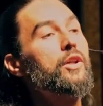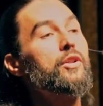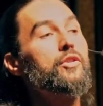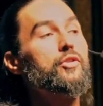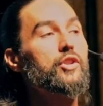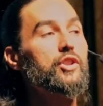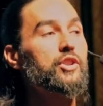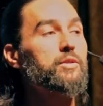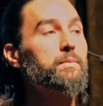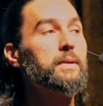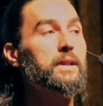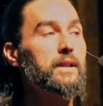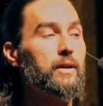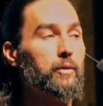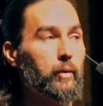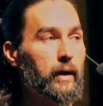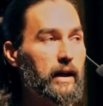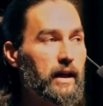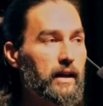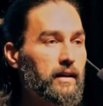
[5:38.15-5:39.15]
Just be
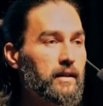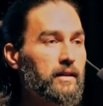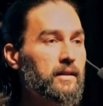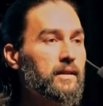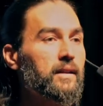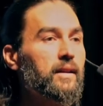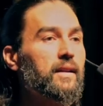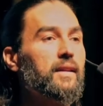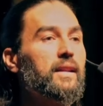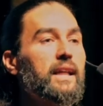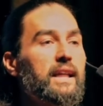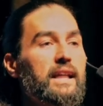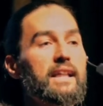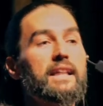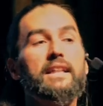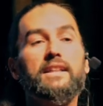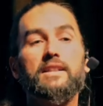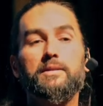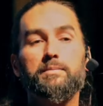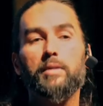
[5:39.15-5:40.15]
aware that it
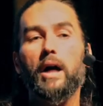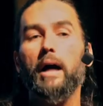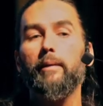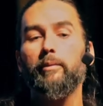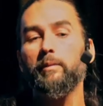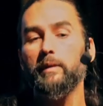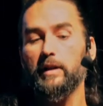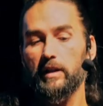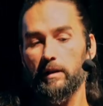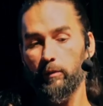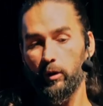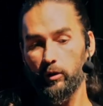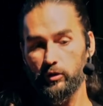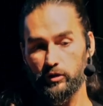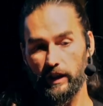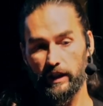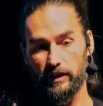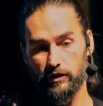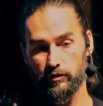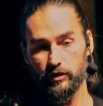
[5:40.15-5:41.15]
is probably the most
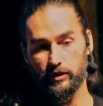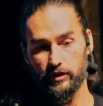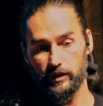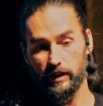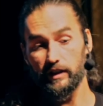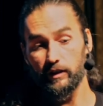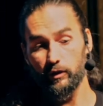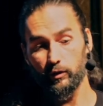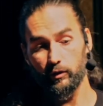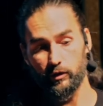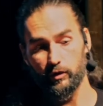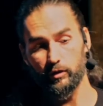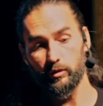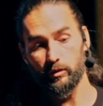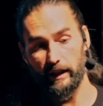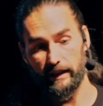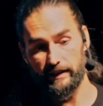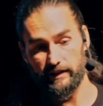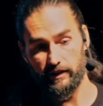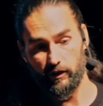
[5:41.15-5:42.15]
dangerous thing you'll do
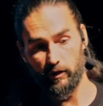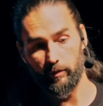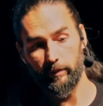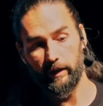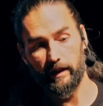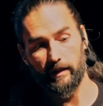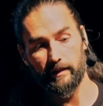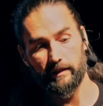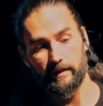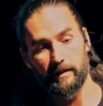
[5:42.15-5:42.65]
as a nomad.